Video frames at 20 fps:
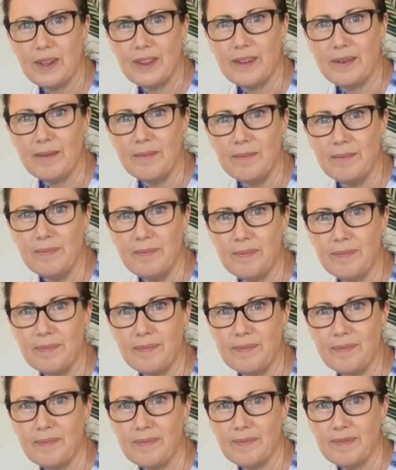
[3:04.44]
them,
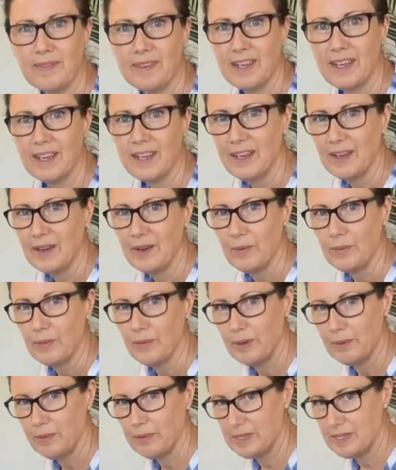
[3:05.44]

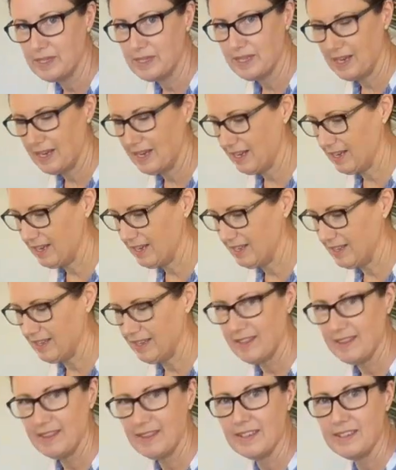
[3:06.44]
we would say
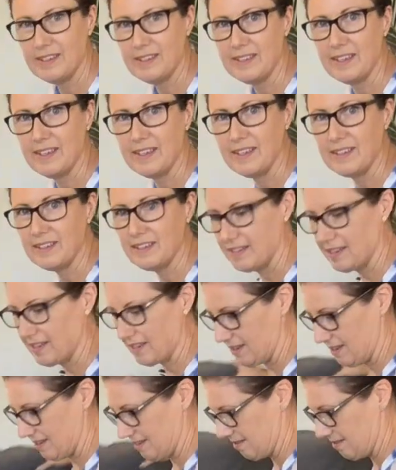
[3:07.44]
this is
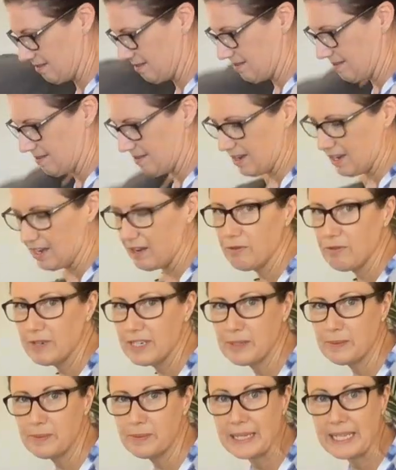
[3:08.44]

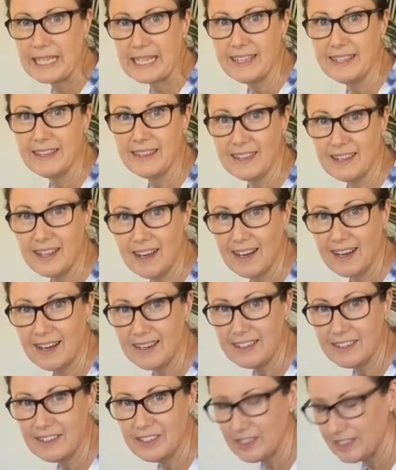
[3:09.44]
reasonably
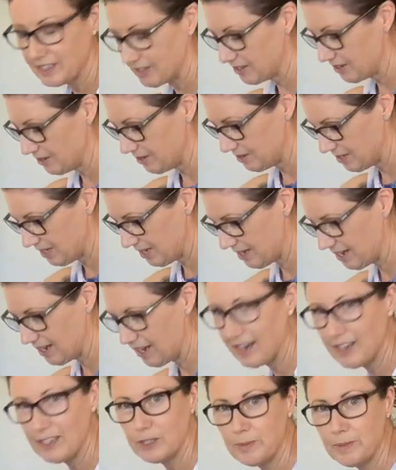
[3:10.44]
large, so it's a
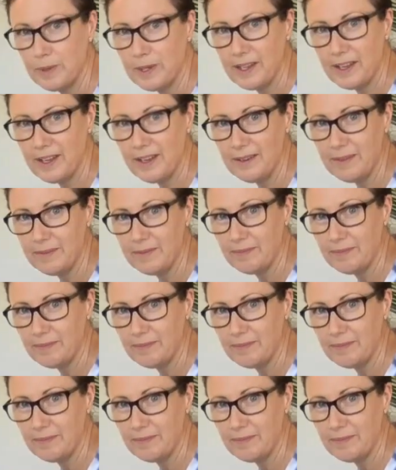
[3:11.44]
large pillow.